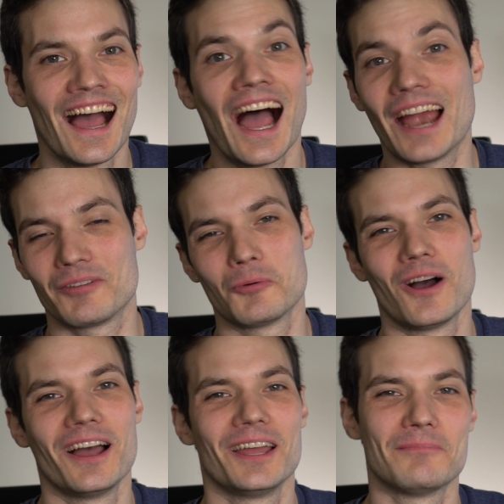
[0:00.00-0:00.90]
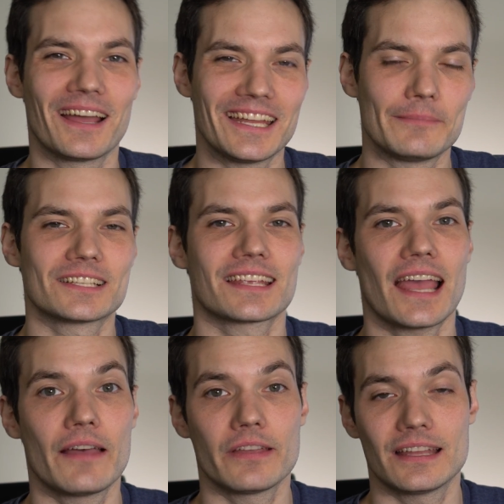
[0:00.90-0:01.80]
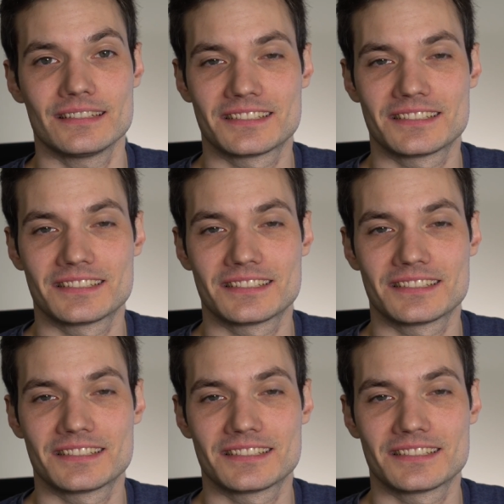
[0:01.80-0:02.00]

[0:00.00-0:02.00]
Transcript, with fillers: Hi everyone, my name is Kevin.